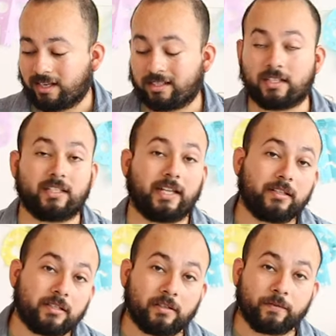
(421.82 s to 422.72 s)
have gone to the
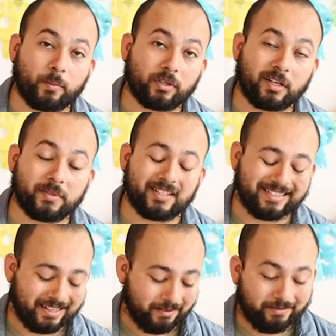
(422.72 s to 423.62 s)
dentist a few more times in
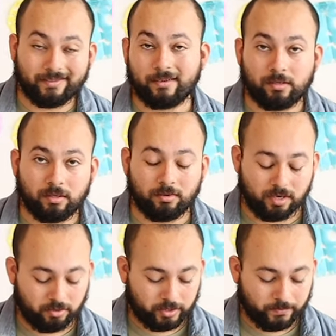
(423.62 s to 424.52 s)
his life. Who
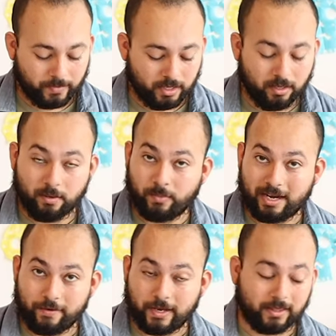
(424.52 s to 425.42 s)
knows? But
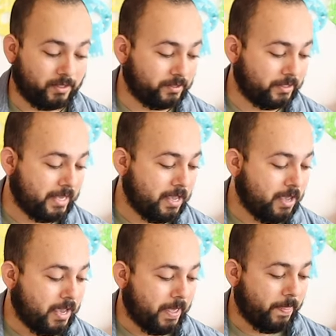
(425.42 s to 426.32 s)
now you've got this.
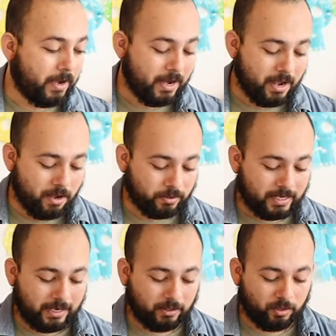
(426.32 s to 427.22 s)
And then now,
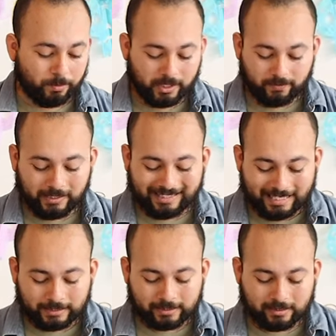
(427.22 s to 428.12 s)
to add a little bit of
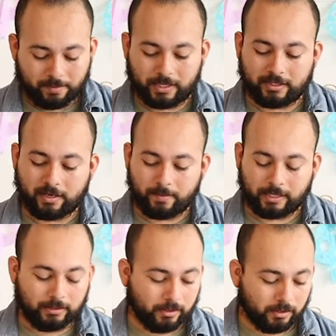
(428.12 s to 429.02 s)
glitz, I'm gonna take my
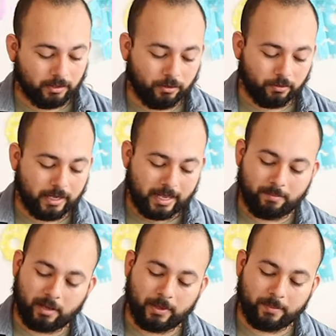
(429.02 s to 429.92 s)
glitter glue,
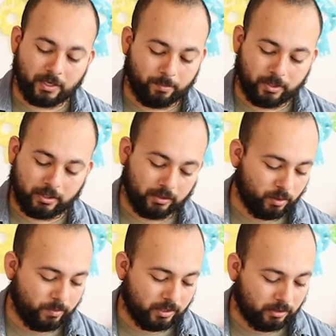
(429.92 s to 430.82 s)
and maybe I'm gonna put a
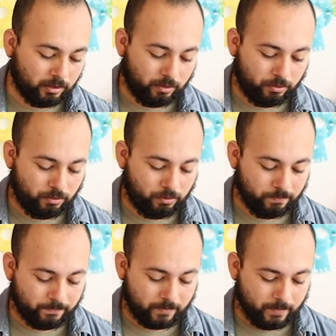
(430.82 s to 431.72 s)
little bit of glue,
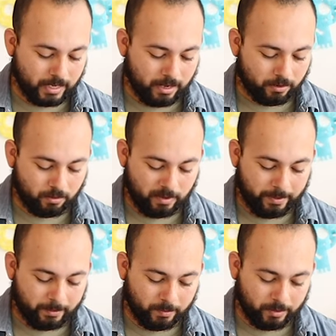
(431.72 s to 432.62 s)
I don't know,
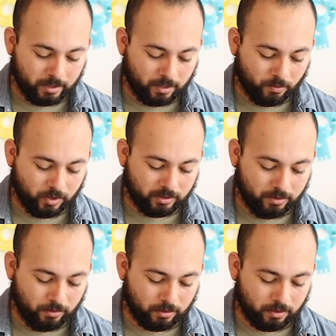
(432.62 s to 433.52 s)
maybe I'm gonna put it on one
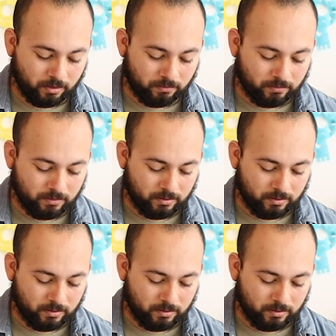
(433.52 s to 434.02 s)
tooth, you know?